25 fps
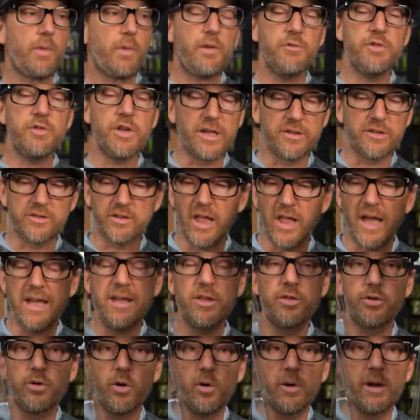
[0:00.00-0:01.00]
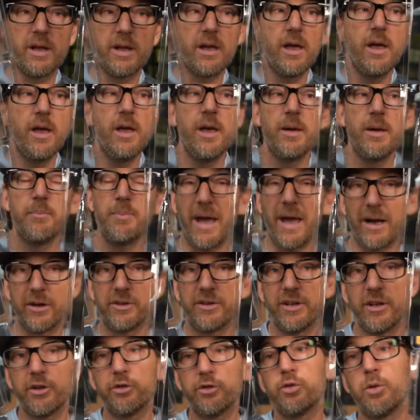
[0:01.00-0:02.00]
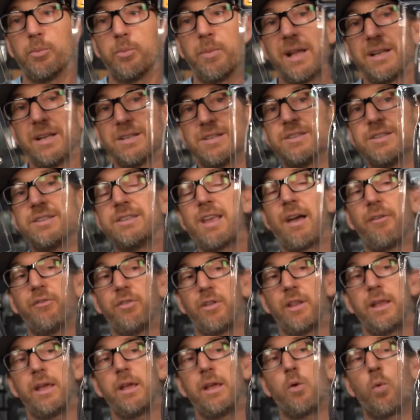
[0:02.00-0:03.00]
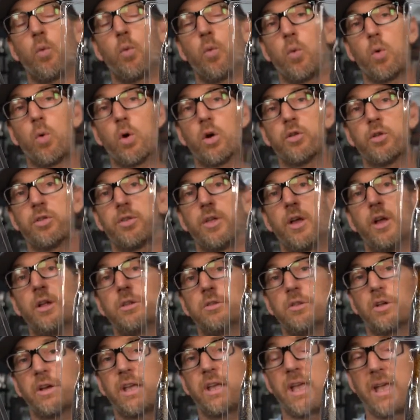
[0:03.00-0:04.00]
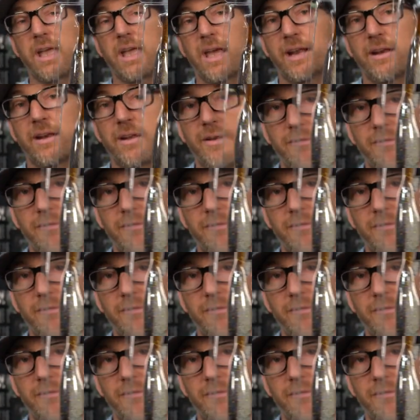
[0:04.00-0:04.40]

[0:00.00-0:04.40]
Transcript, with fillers: if you guys like throwing paddle tail swim baits, definitely worth looking at